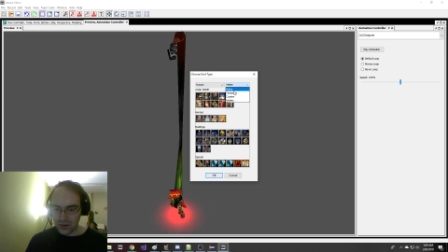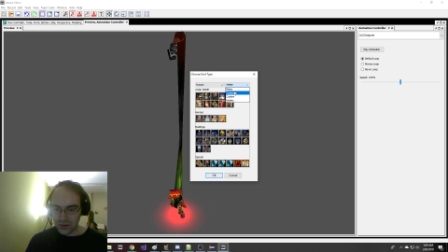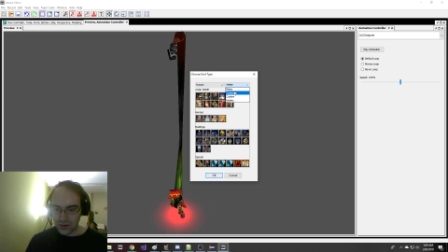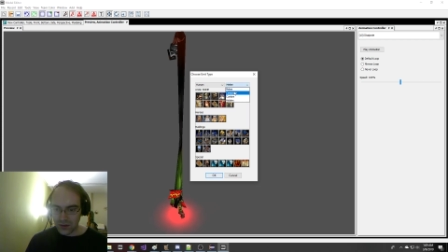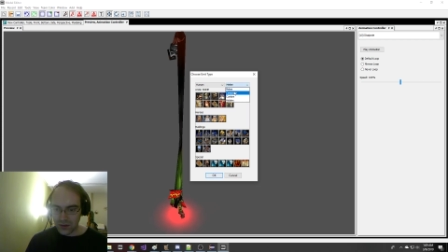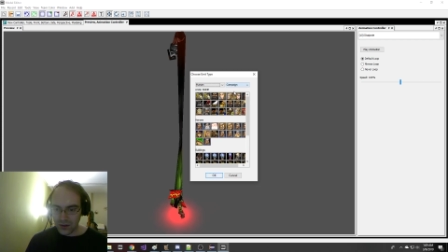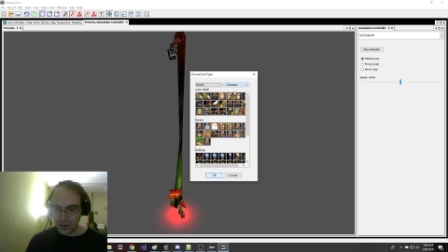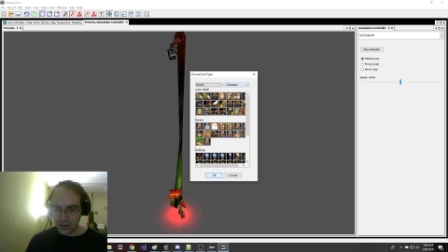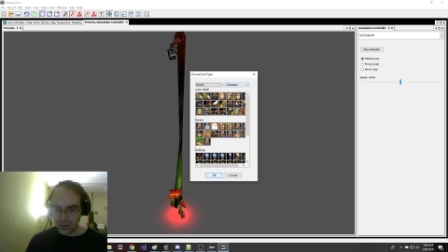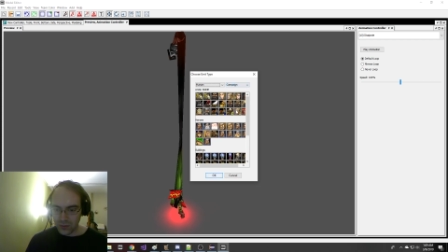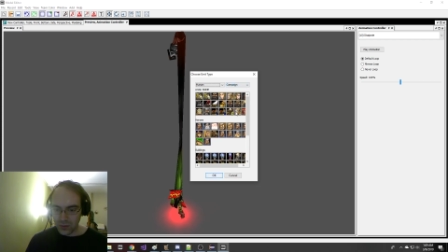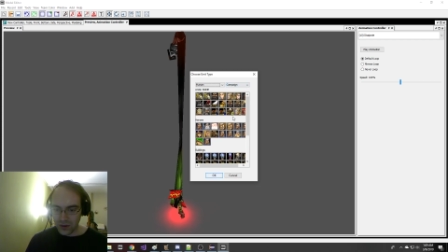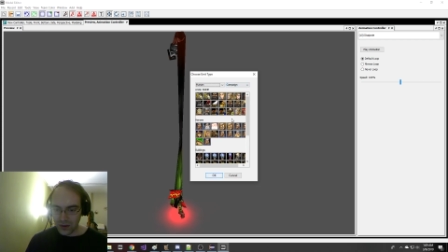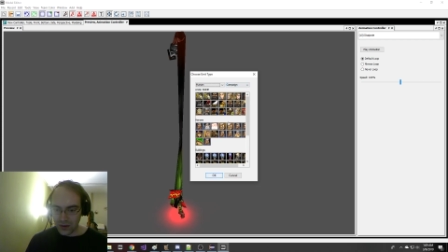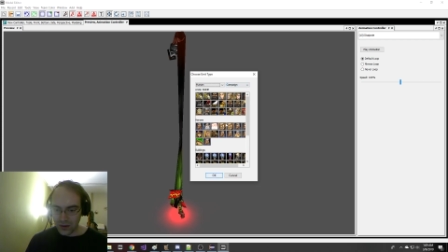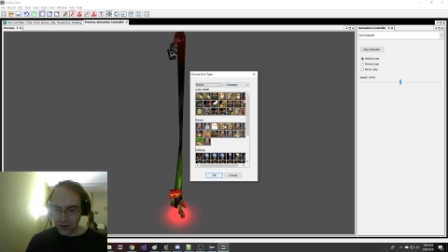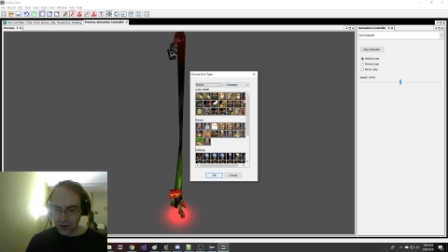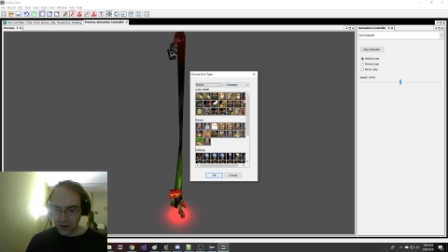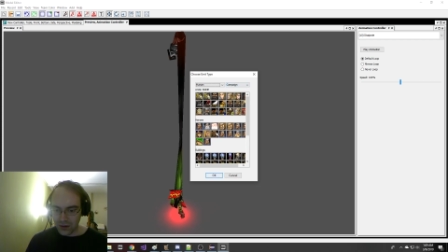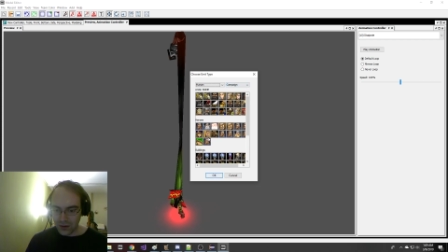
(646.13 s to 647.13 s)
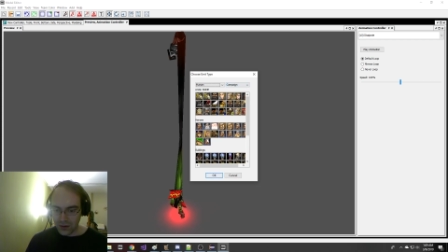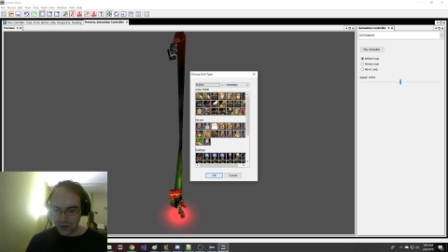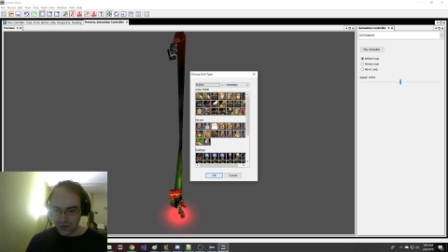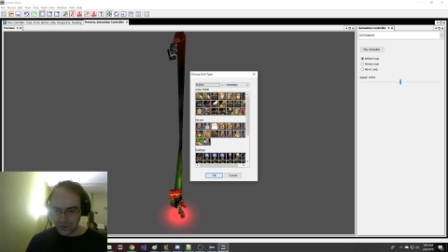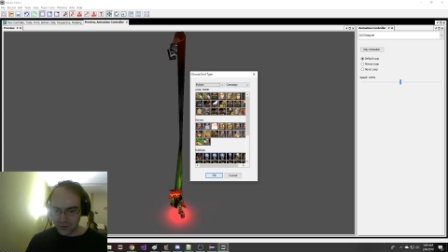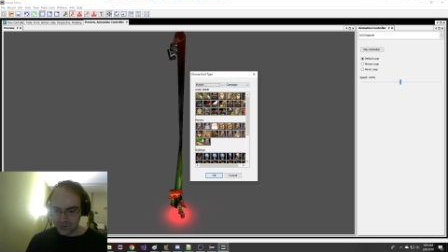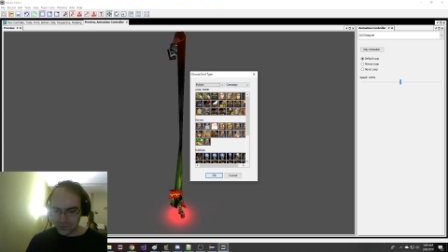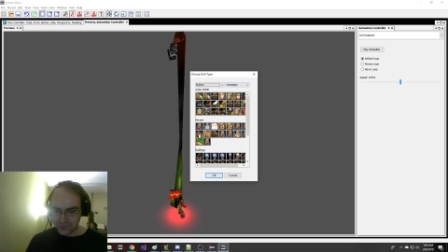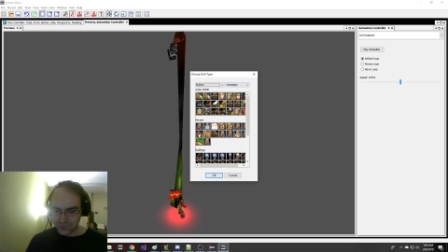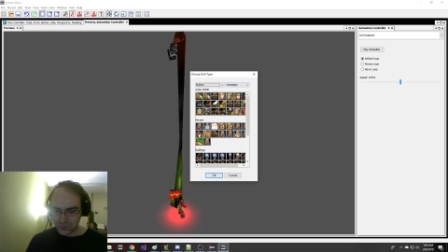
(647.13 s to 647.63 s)

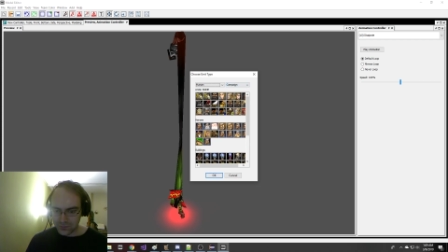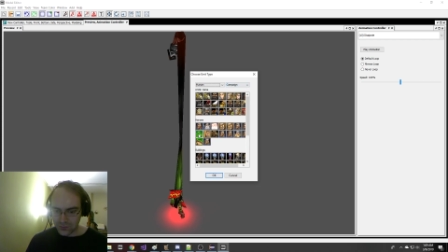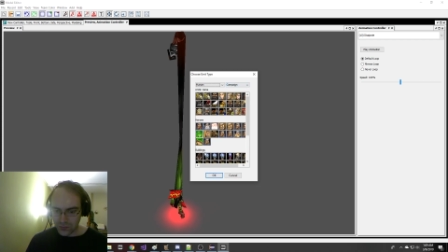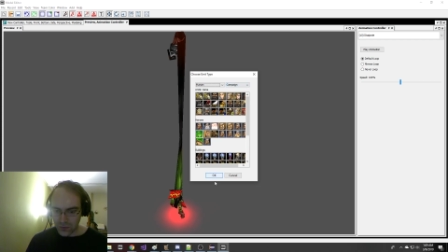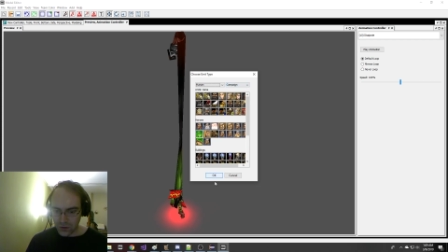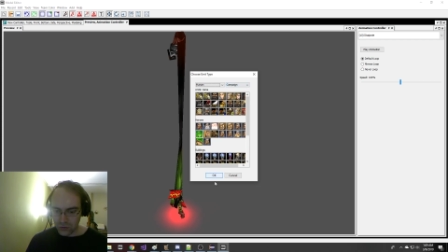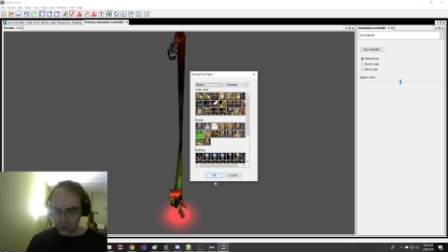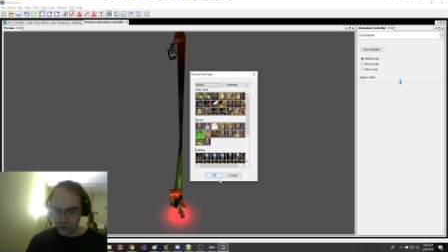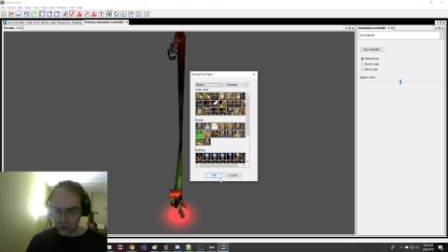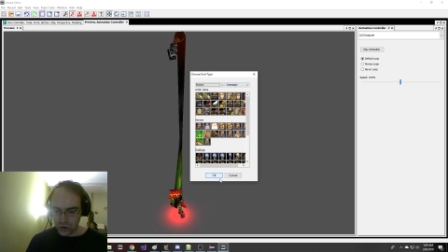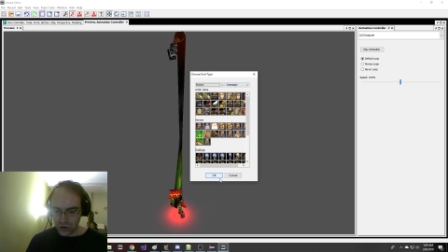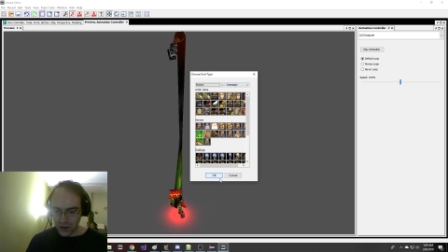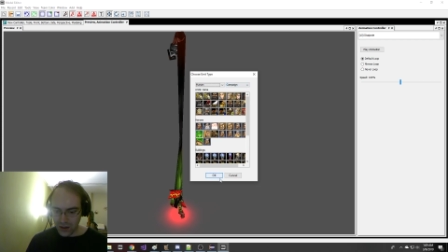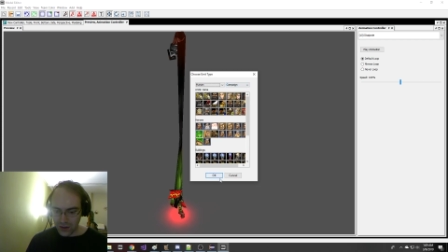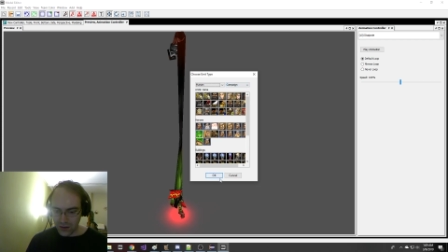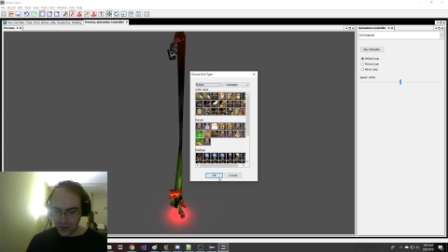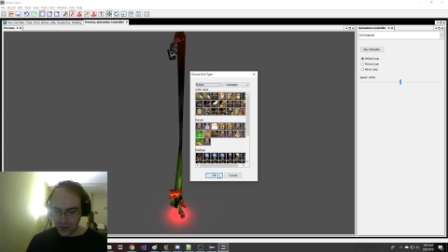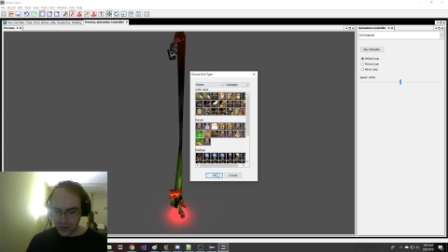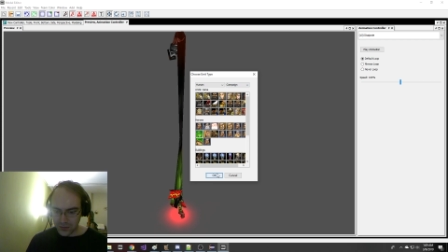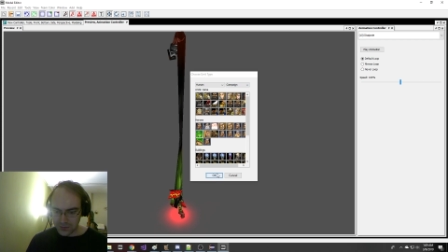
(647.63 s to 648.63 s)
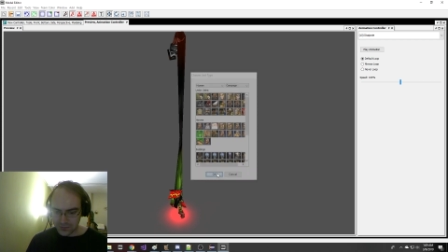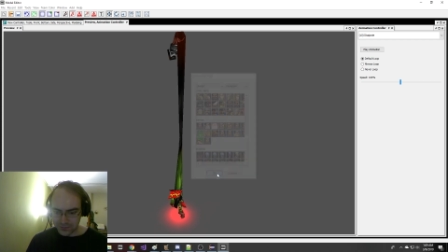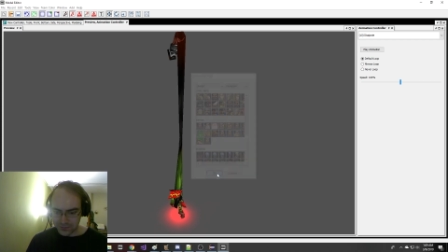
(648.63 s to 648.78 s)
campaign Jaina.